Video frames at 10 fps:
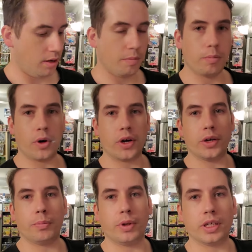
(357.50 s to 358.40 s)
Mario
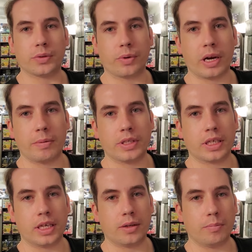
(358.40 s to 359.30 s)
plus Rabbids
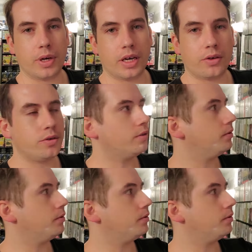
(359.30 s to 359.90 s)
Kingdom Battle.